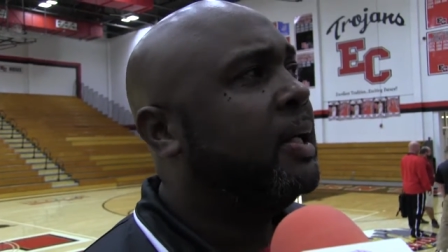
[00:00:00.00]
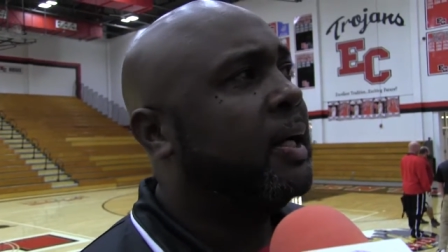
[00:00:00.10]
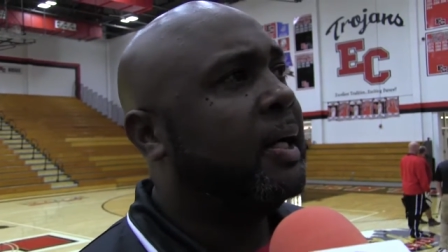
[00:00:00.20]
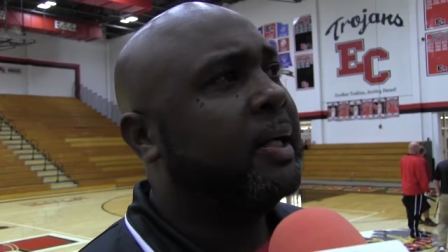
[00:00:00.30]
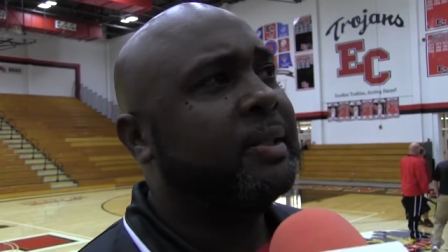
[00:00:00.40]

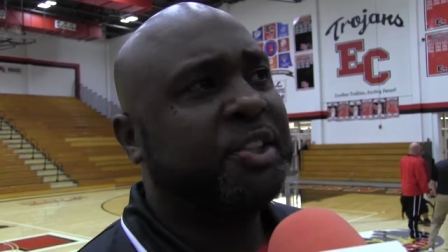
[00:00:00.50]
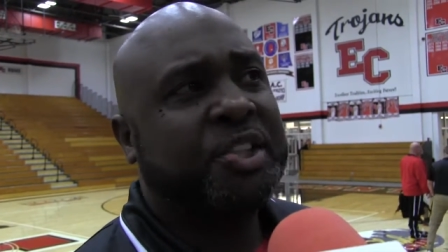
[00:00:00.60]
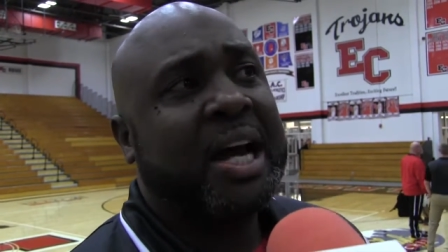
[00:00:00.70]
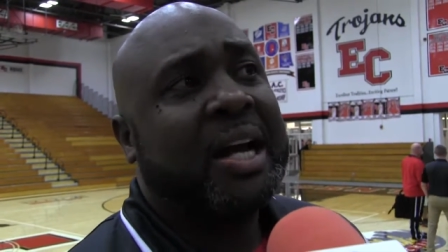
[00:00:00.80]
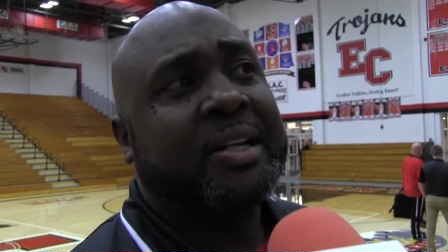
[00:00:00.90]
uh, the
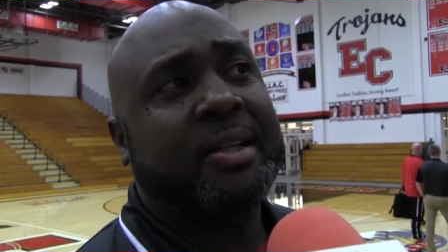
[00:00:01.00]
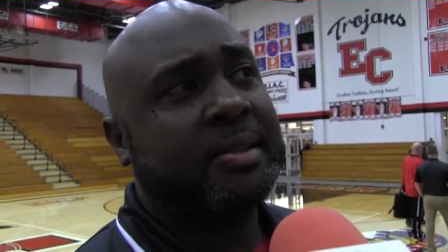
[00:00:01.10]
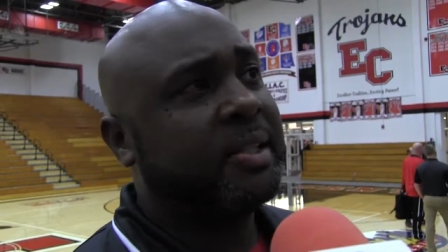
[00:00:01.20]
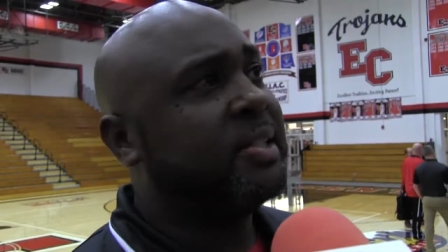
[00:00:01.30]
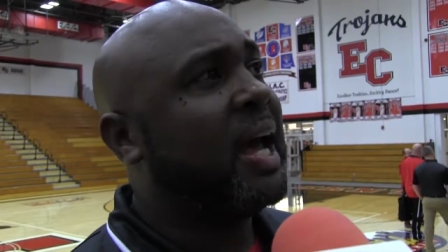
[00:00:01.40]
shot
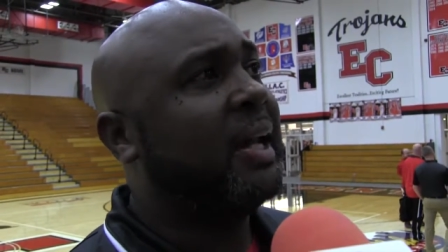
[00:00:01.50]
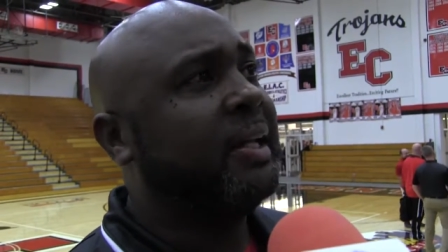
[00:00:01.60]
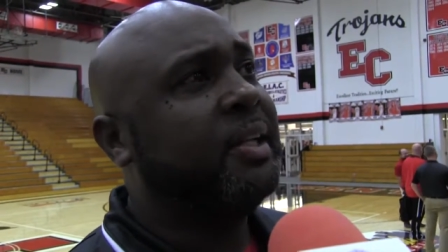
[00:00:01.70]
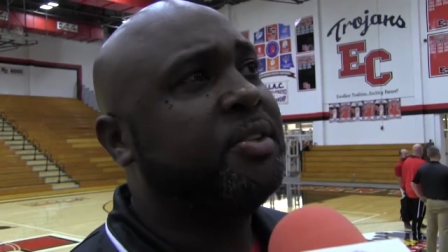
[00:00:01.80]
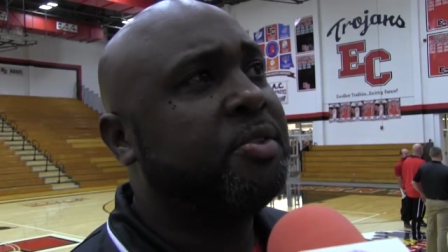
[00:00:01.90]
that, that Ty
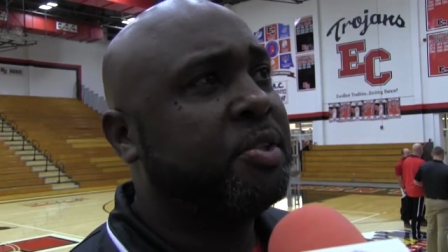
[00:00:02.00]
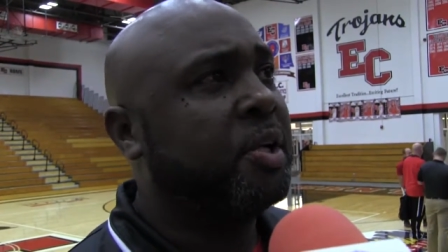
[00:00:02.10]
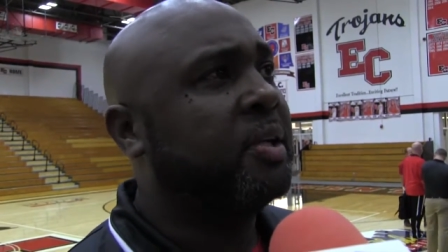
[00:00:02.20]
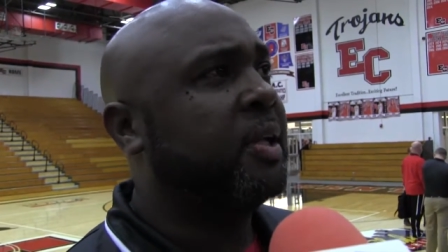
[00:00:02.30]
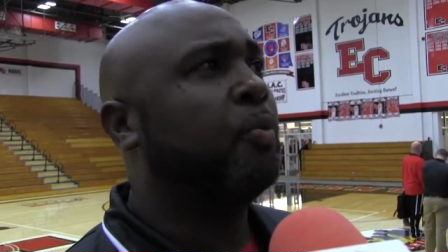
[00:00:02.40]
Lee
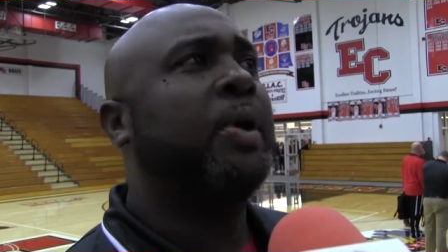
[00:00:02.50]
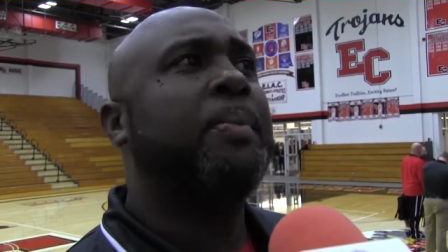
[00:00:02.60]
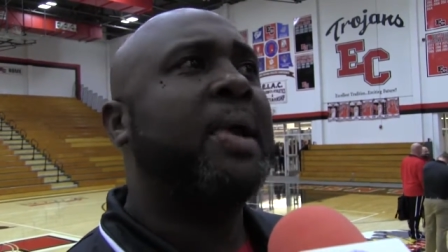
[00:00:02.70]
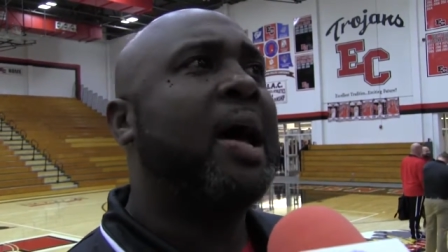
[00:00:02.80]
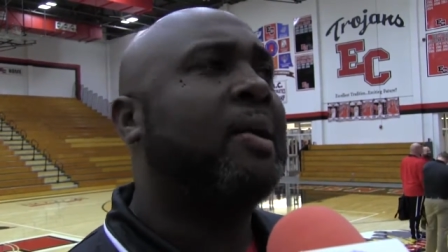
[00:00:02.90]
took that
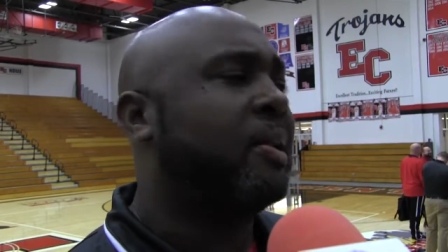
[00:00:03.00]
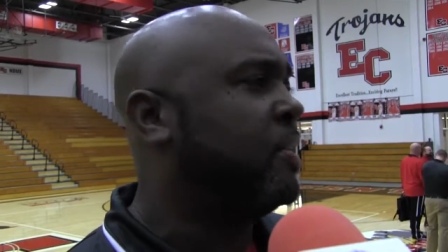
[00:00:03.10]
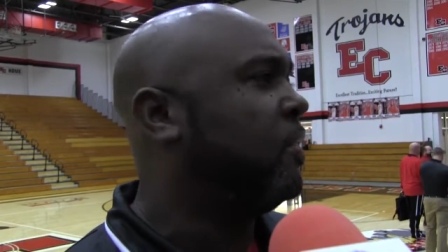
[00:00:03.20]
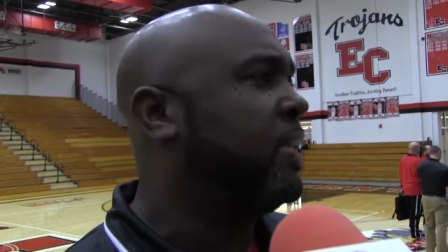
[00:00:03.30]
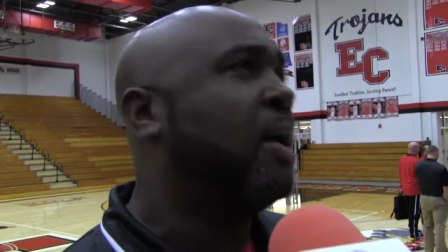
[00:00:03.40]
rimmed out, I
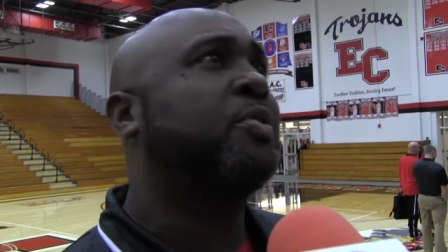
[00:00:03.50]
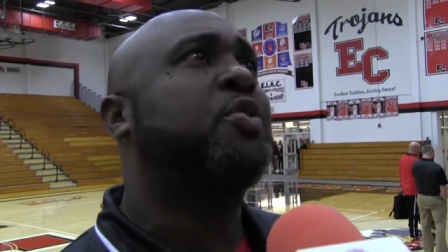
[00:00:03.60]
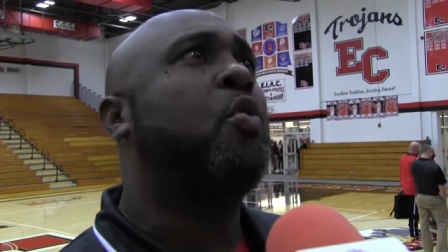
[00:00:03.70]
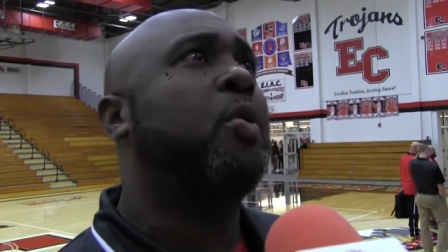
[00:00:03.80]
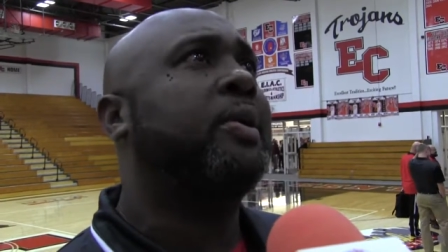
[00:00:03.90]
thought that was
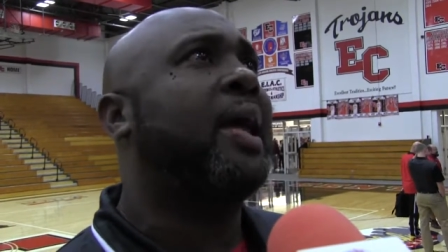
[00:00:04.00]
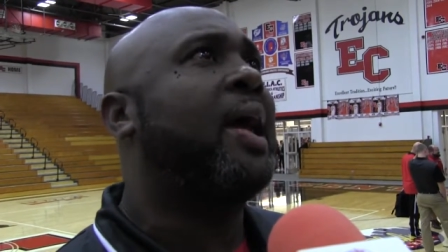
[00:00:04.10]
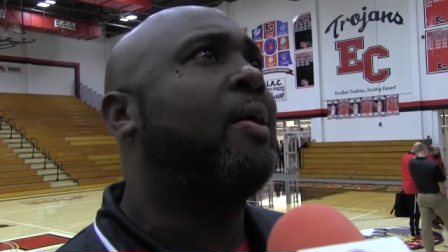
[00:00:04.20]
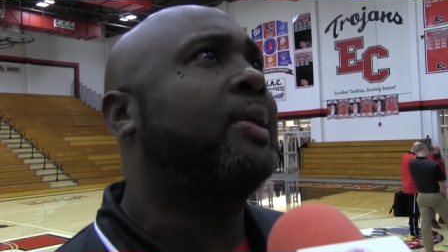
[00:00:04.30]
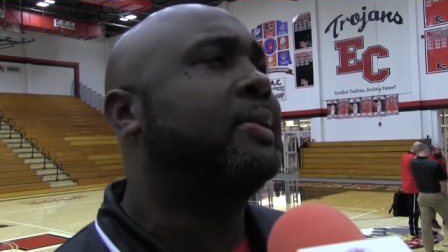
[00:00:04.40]
going down.